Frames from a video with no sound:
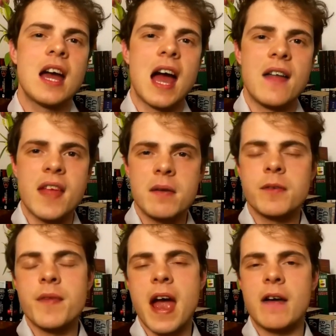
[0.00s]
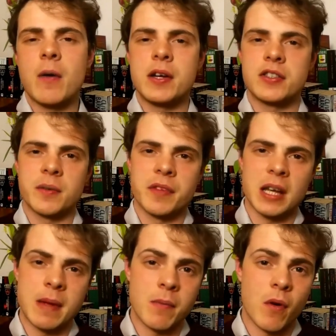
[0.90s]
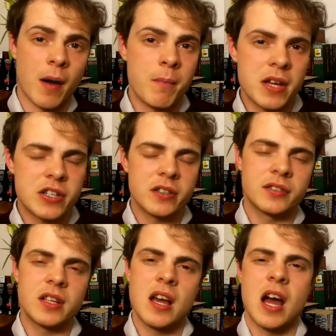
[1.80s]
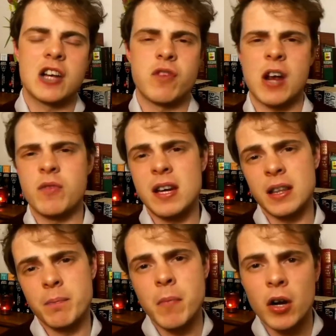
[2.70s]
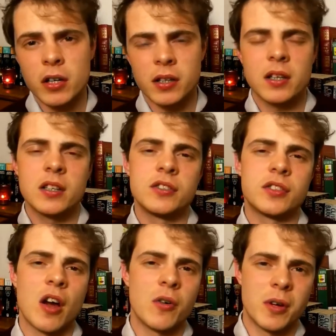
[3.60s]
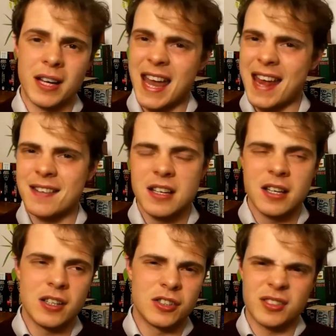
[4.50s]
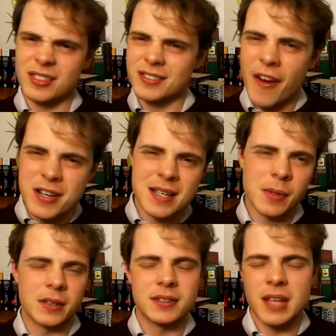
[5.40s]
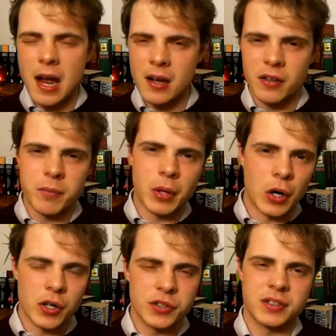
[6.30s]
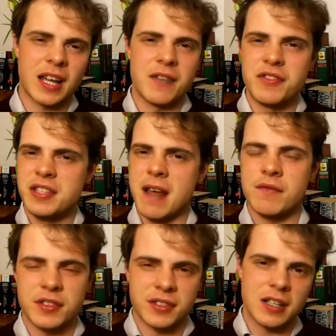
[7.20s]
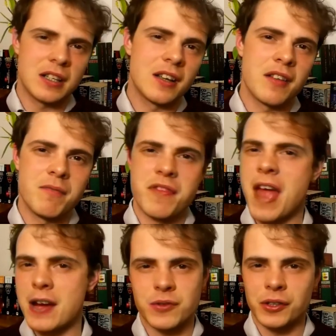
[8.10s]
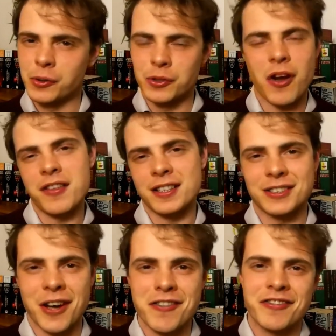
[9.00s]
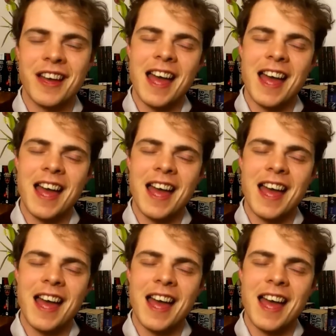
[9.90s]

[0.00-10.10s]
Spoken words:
And then from there I went to something a bit more ambitious. I tried reading The Monk, so again, it's a very similar style of prose, kind of dense, theatrical, Gothic stuff.